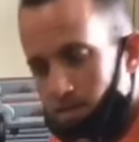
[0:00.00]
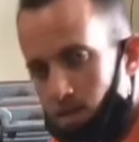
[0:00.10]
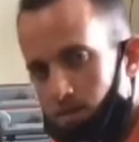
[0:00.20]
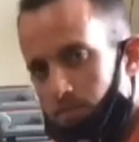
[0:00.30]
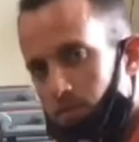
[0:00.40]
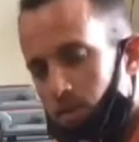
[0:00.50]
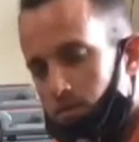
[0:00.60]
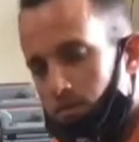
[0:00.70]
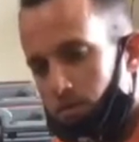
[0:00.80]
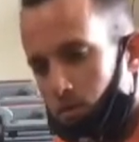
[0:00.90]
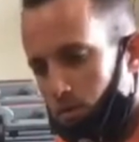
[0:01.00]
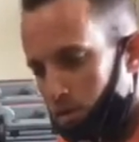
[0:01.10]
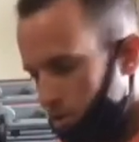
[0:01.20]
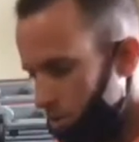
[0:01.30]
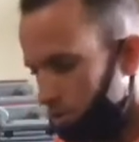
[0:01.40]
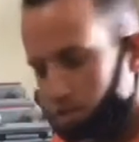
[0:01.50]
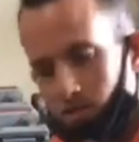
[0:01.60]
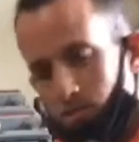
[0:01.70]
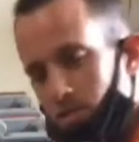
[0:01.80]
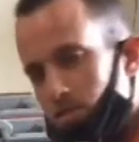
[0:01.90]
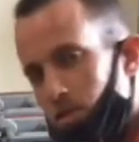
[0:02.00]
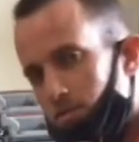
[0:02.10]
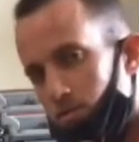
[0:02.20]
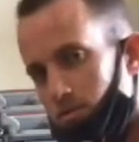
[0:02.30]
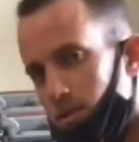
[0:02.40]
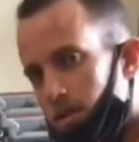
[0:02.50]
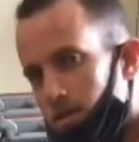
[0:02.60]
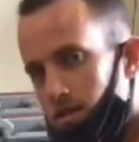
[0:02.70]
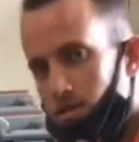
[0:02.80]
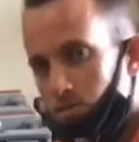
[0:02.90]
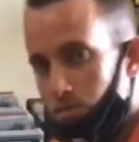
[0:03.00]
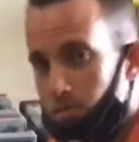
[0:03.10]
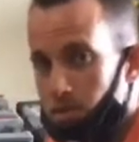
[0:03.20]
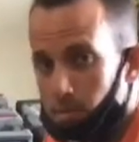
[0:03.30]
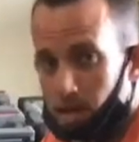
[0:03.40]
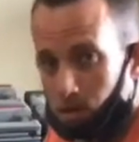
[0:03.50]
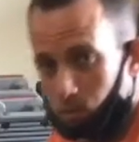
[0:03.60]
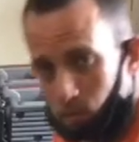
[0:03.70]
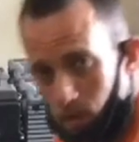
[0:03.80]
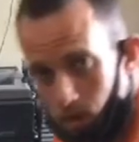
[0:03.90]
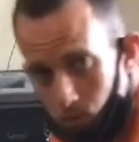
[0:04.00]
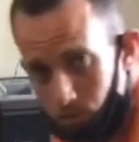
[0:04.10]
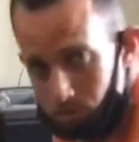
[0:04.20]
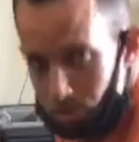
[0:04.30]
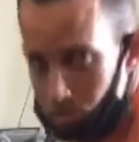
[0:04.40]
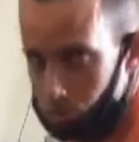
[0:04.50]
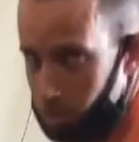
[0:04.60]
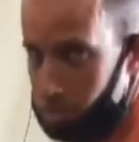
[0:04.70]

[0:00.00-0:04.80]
My time frame for doing some of these self-treatment ideas would be about 1 to